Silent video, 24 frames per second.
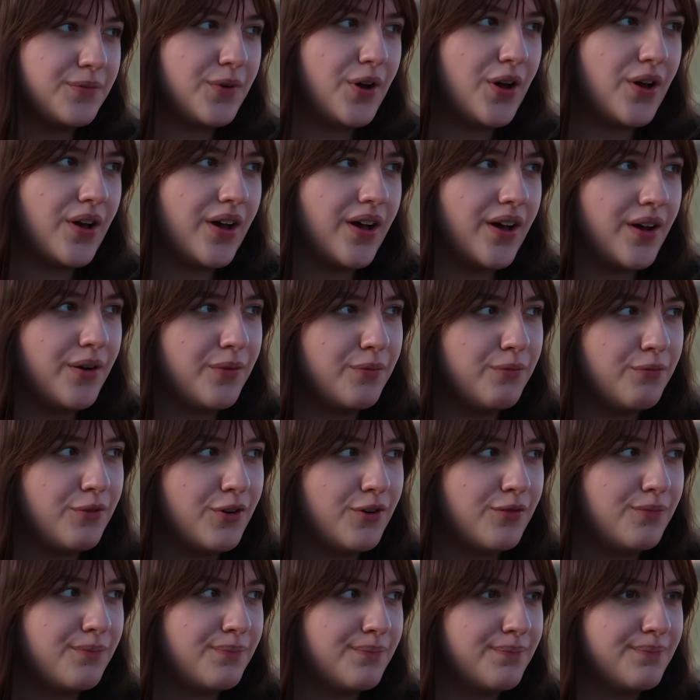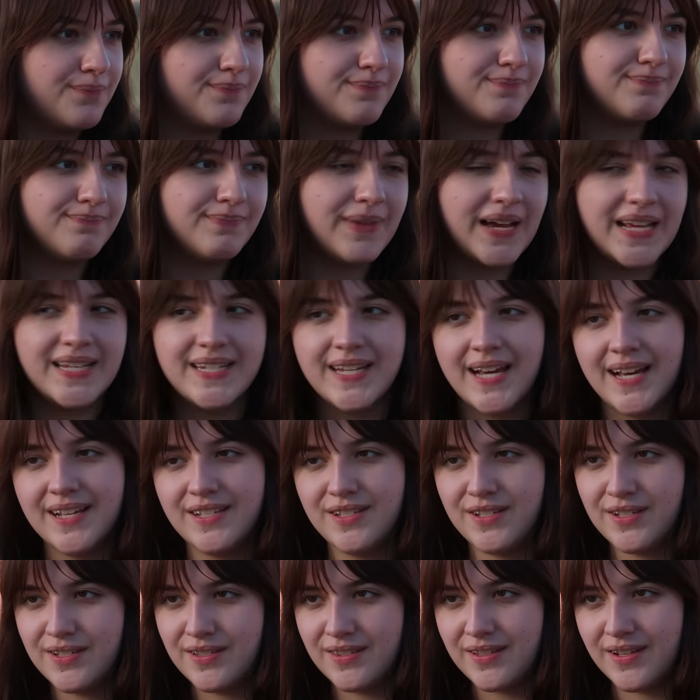Uh, well, my dad
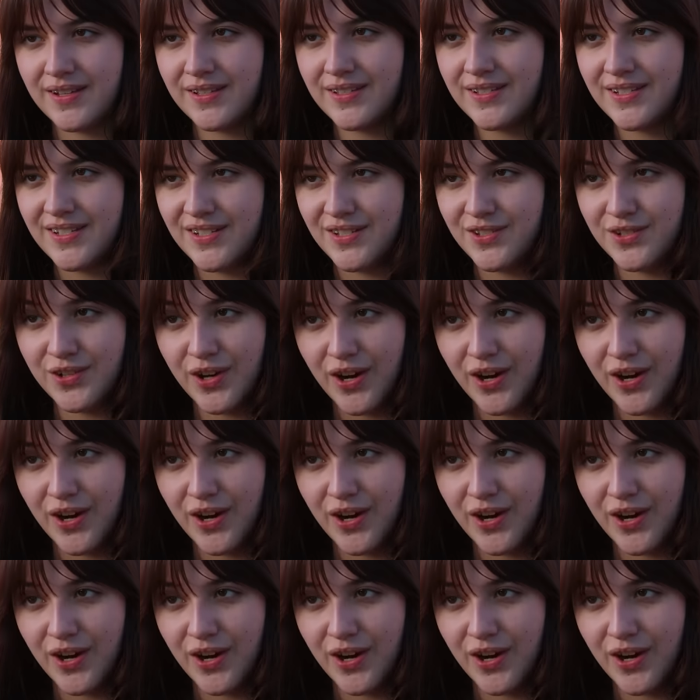just lost his